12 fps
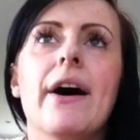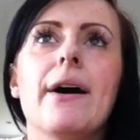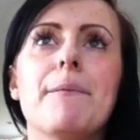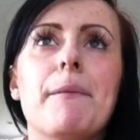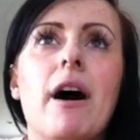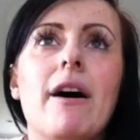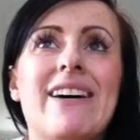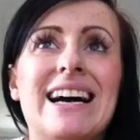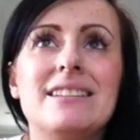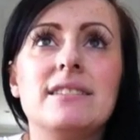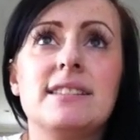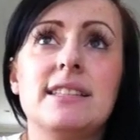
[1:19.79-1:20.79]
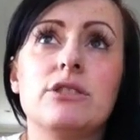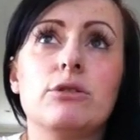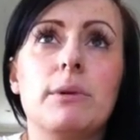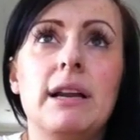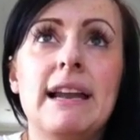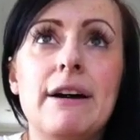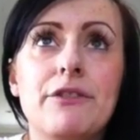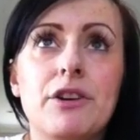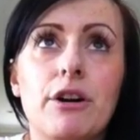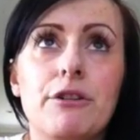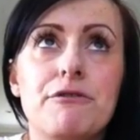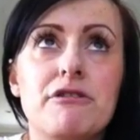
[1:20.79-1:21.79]
I've had a cyst on my left
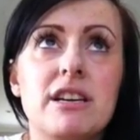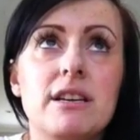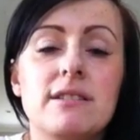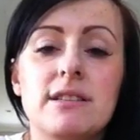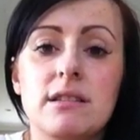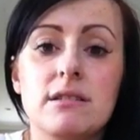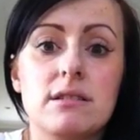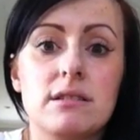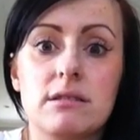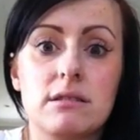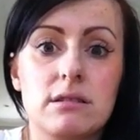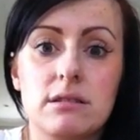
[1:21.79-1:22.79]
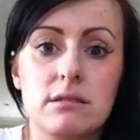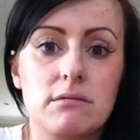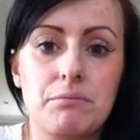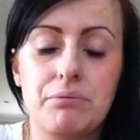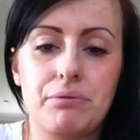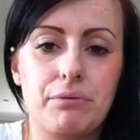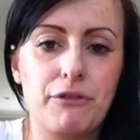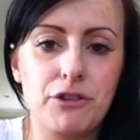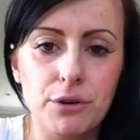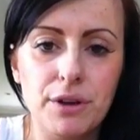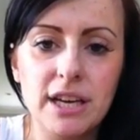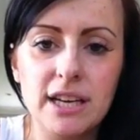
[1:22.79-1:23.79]
ovary since a
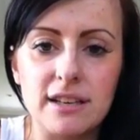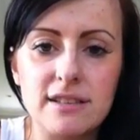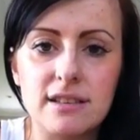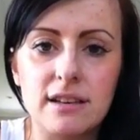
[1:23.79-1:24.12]
few years,